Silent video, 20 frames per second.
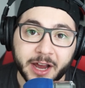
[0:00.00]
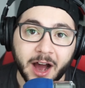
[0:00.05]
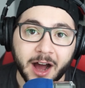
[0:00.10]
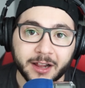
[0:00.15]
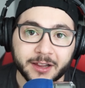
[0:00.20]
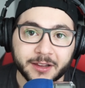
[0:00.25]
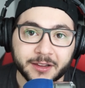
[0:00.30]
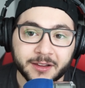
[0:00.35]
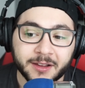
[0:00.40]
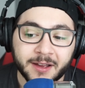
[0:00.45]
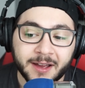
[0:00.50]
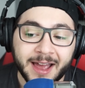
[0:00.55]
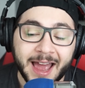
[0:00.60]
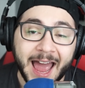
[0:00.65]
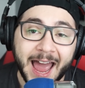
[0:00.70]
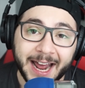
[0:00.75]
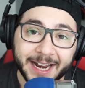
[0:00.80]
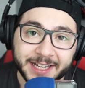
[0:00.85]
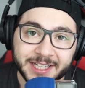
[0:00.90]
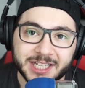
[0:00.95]
Haaland.
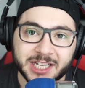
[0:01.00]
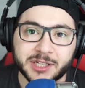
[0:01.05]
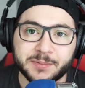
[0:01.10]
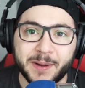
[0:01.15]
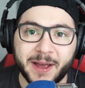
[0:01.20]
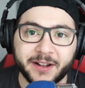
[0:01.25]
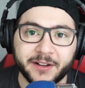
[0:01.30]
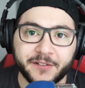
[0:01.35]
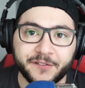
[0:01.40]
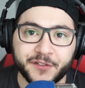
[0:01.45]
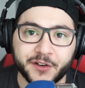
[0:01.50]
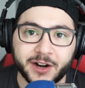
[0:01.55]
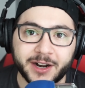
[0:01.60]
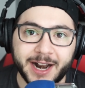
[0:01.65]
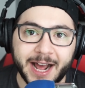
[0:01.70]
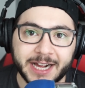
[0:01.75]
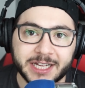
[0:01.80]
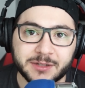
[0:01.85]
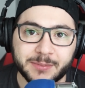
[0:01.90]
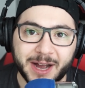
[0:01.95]
And he's suspended for the
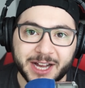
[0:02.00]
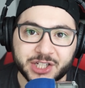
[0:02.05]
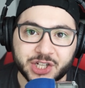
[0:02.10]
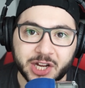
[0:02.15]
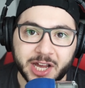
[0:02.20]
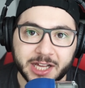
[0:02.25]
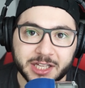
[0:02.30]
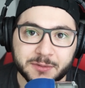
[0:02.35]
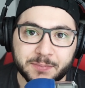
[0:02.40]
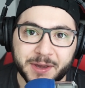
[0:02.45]
next match against